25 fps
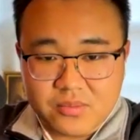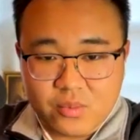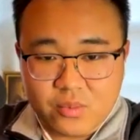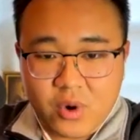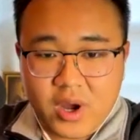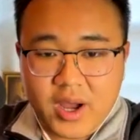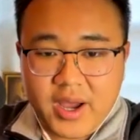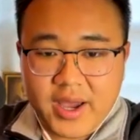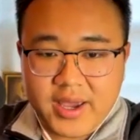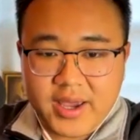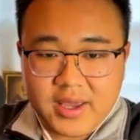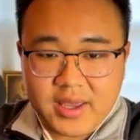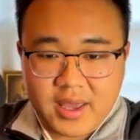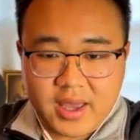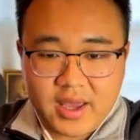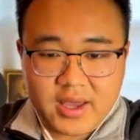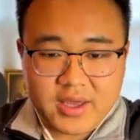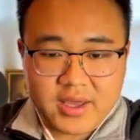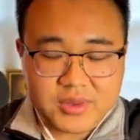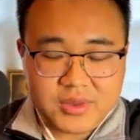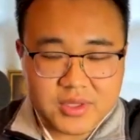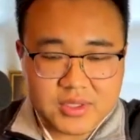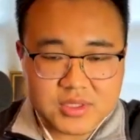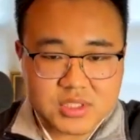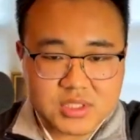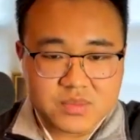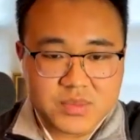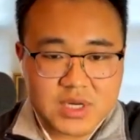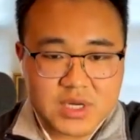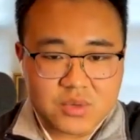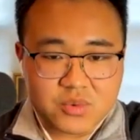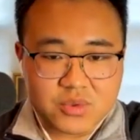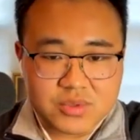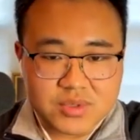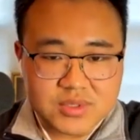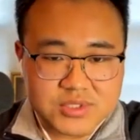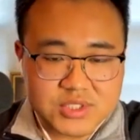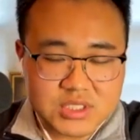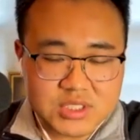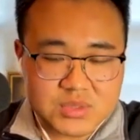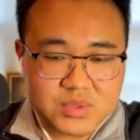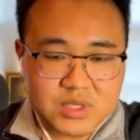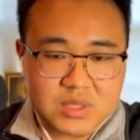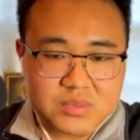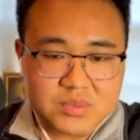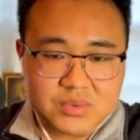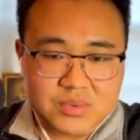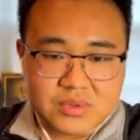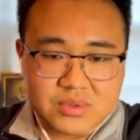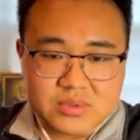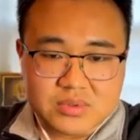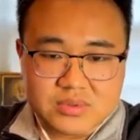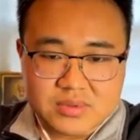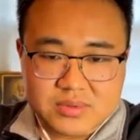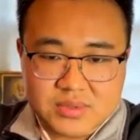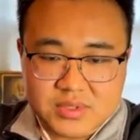why I think so many religious people,